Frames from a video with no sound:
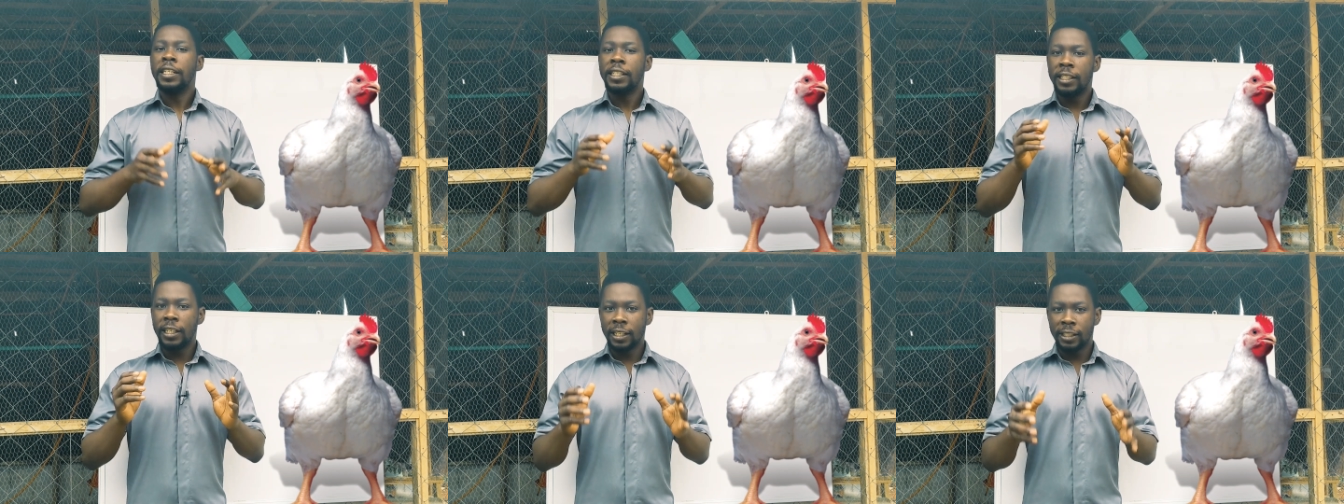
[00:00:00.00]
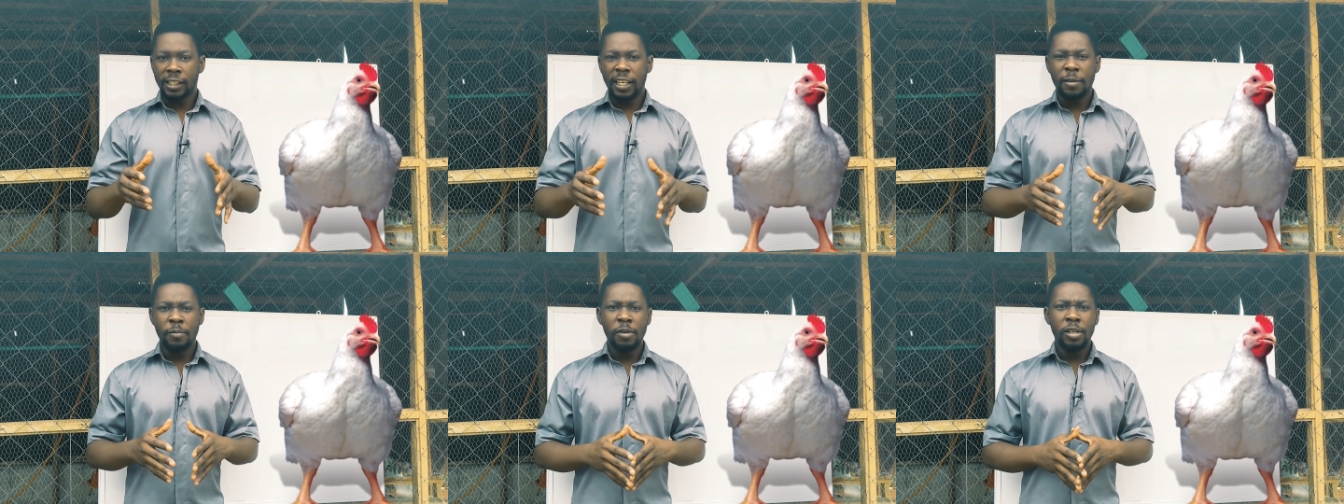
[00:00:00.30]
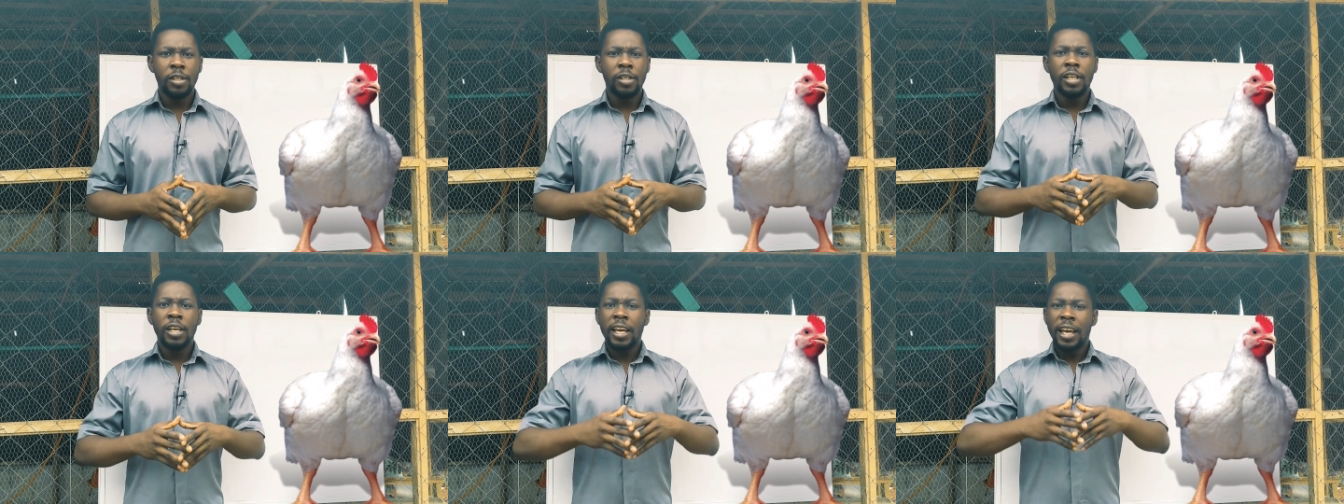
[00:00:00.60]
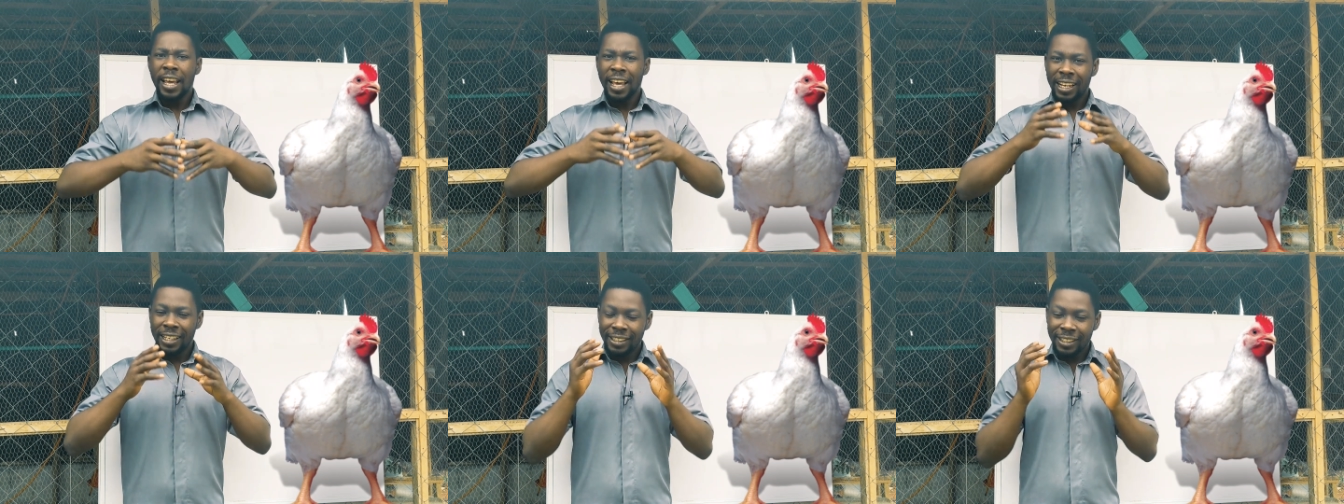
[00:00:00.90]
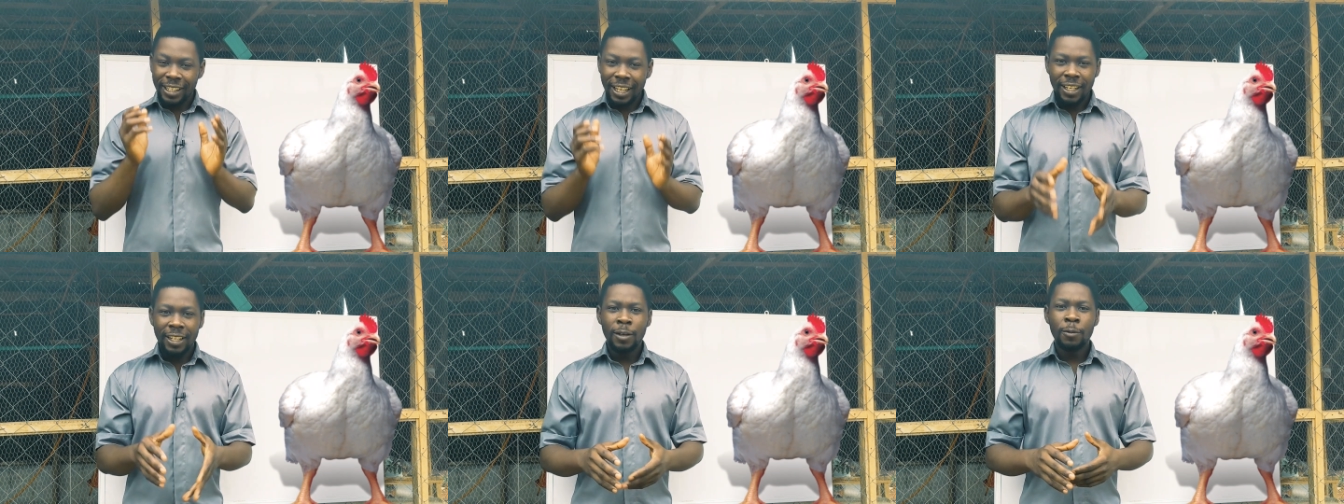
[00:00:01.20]
Yes, I mean
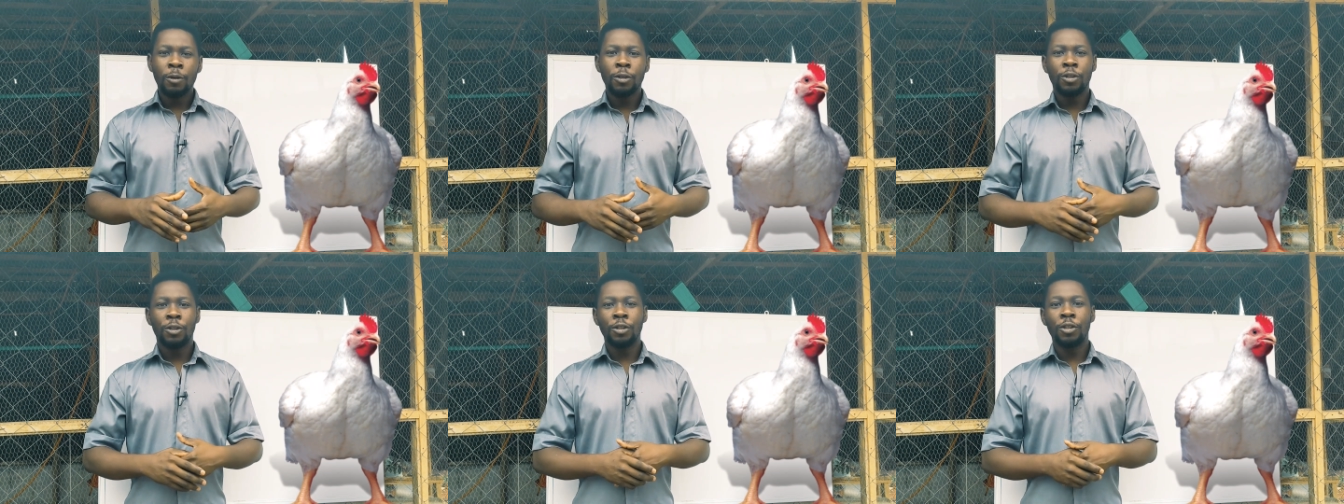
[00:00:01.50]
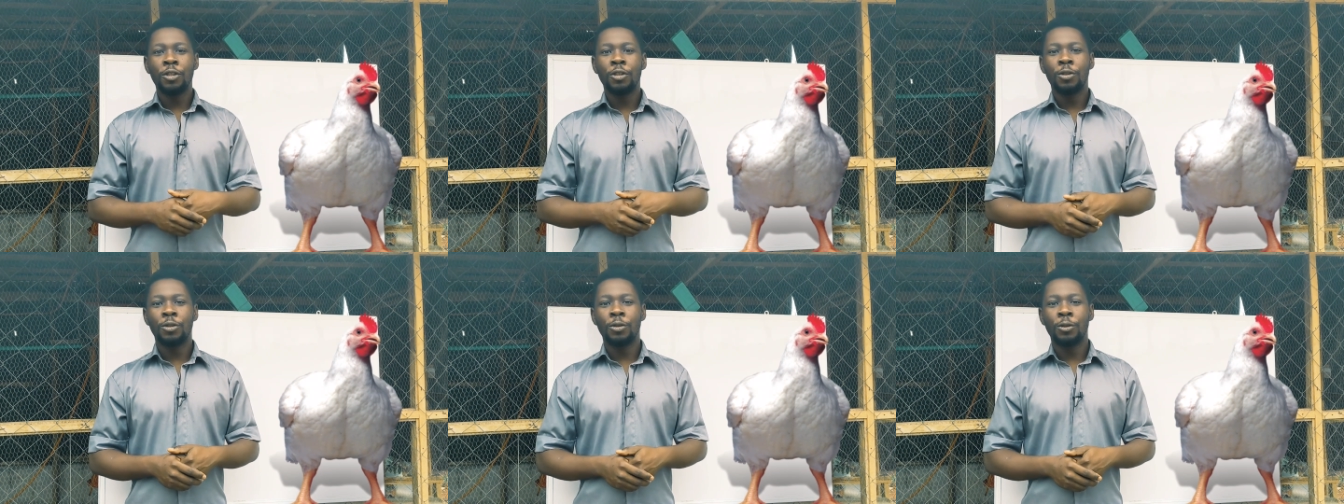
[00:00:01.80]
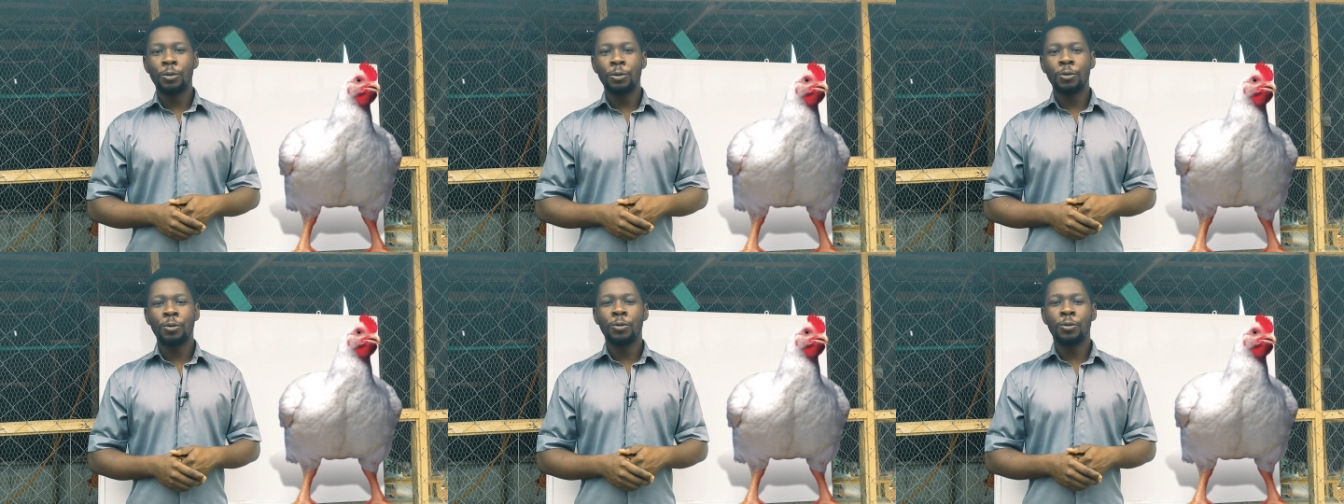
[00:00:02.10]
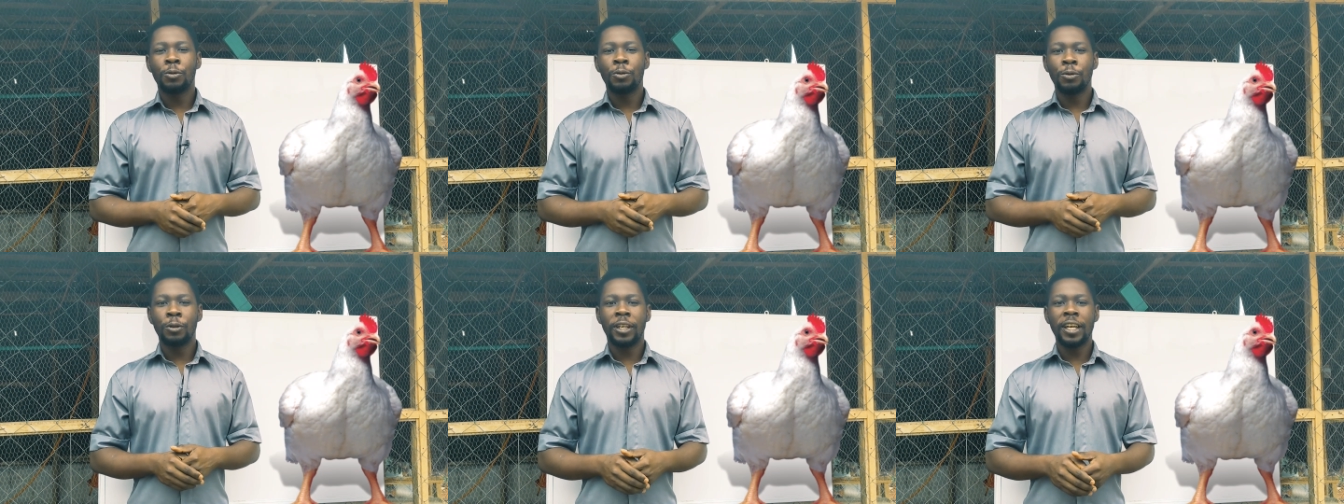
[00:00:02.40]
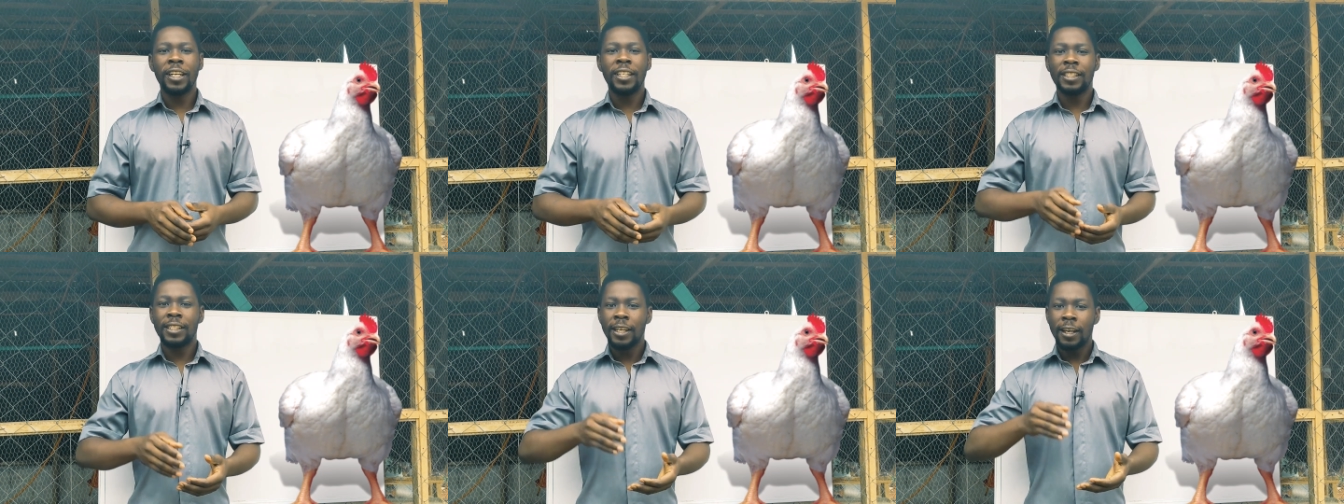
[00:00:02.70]
exactly what you need to do to
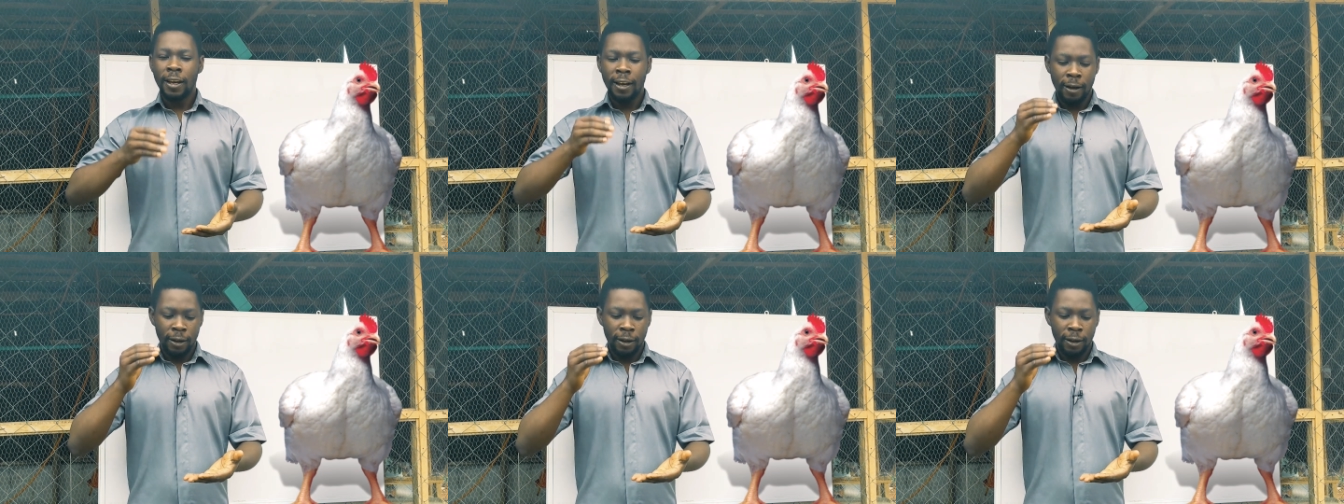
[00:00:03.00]
get